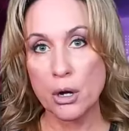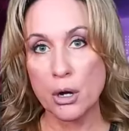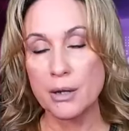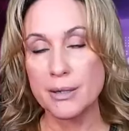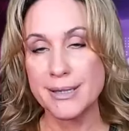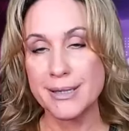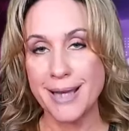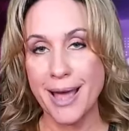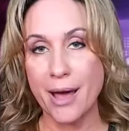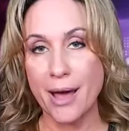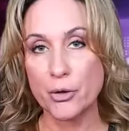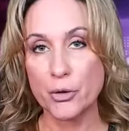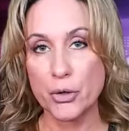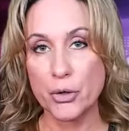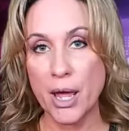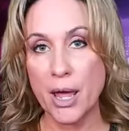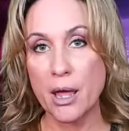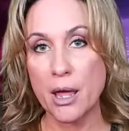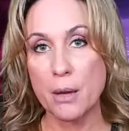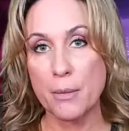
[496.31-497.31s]
on
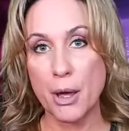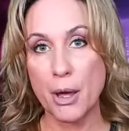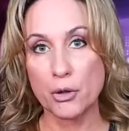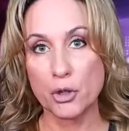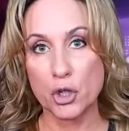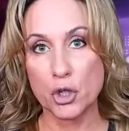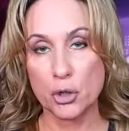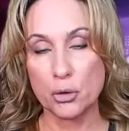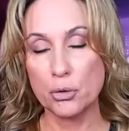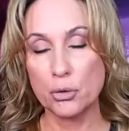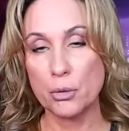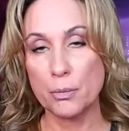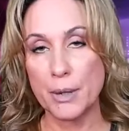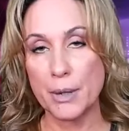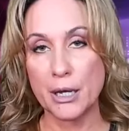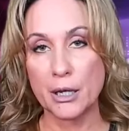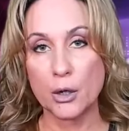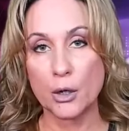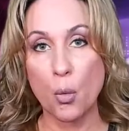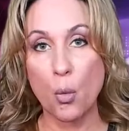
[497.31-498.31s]
Saturday about the shooter
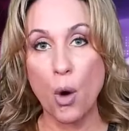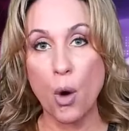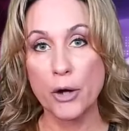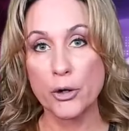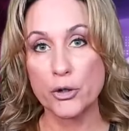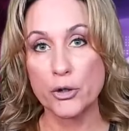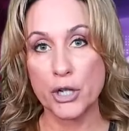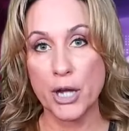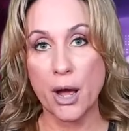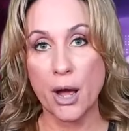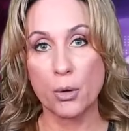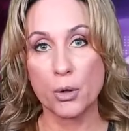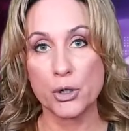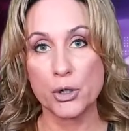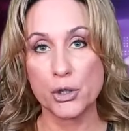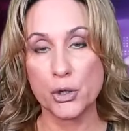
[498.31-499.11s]
being in a water tower.